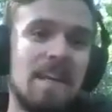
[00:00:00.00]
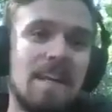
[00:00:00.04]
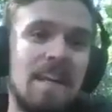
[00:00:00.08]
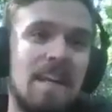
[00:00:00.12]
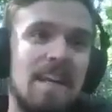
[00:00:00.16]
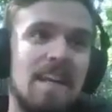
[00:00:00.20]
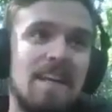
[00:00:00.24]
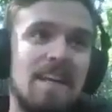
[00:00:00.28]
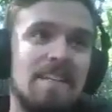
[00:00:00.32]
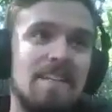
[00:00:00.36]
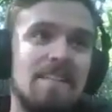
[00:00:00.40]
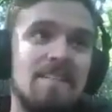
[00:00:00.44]

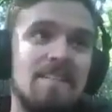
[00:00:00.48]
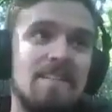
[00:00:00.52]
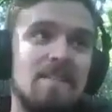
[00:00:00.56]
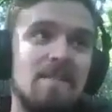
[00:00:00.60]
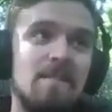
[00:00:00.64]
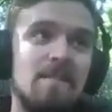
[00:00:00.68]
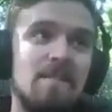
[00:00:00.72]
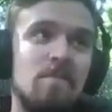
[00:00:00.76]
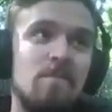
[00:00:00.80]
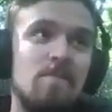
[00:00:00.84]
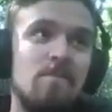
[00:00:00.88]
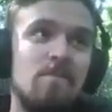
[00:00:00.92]
And
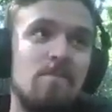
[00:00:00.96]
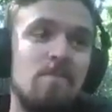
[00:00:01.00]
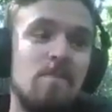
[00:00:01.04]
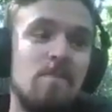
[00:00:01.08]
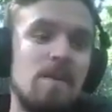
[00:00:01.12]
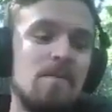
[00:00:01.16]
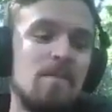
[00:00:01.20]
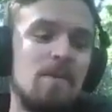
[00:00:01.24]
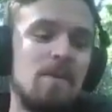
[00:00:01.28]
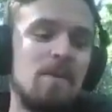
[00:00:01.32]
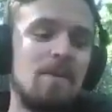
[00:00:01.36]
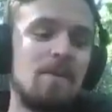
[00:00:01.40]

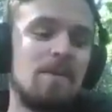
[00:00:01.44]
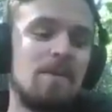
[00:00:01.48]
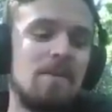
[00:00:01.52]
people